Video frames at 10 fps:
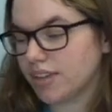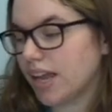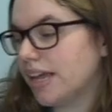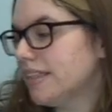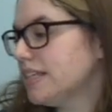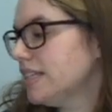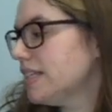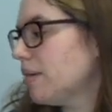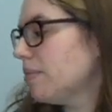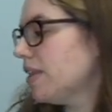And this is
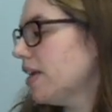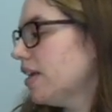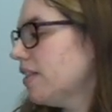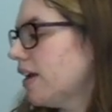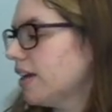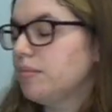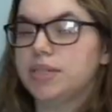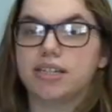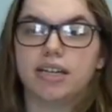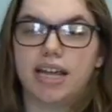something that can be
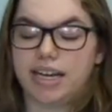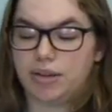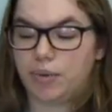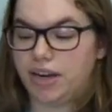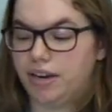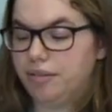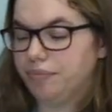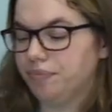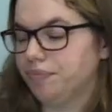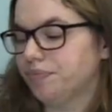done anywhere.
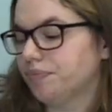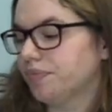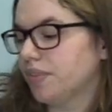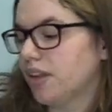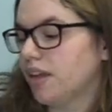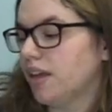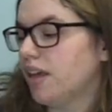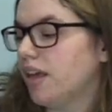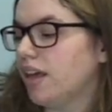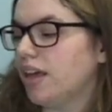
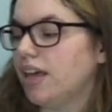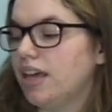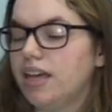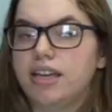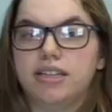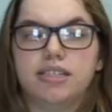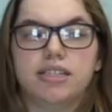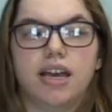And